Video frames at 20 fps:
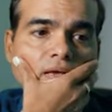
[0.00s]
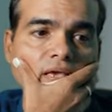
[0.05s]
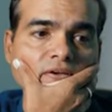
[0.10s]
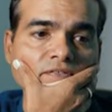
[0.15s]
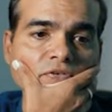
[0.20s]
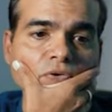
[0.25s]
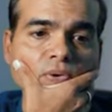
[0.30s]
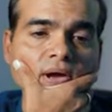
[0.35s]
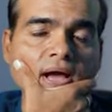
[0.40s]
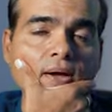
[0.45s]

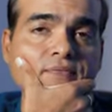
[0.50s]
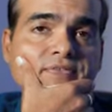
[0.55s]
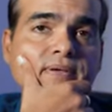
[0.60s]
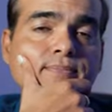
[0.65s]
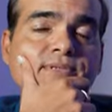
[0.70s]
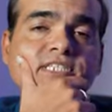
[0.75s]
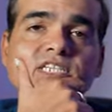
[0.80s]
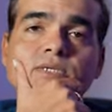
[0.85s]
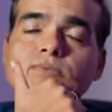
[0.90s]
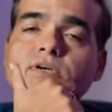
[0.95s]
If you have
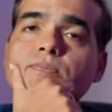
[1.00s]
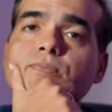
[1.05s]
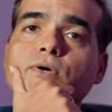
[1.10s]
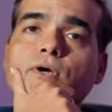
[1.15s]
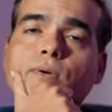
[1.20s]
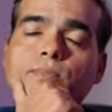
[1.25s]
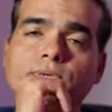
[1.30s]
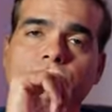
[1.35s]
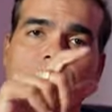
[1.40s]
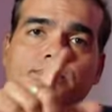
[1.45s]
some stomach
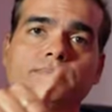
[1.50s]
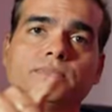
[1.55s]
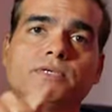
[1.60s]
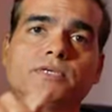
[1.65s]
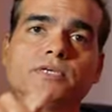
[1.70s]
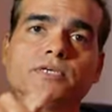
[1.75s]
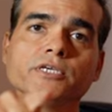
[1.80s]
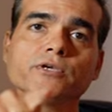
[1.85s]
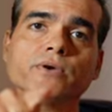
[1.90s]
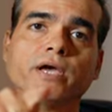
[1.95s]
problem,
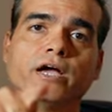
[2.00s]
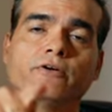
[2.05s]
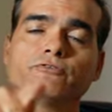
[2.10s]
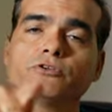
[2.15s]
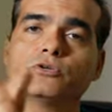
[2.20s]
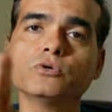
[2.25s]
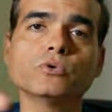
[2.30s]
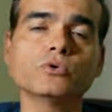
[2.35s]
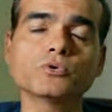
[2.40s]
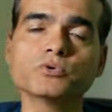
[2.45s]
you have
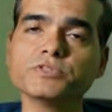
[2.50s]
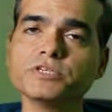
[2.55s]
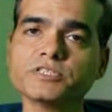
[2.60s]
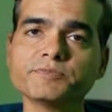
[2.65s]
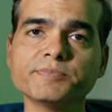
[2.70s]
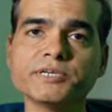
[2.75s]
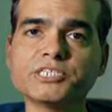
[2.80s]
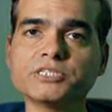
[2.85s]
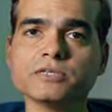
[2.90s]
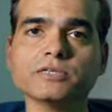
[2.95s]
to go to the
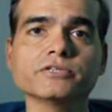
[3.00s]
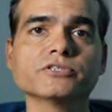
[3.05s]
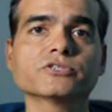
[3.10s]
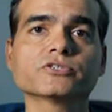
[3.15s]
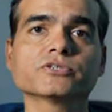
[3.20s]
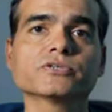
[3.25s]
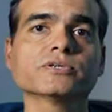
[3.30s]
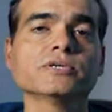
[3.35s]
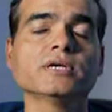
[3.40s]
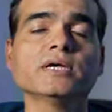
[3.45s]

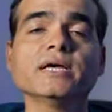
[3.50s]
specialist,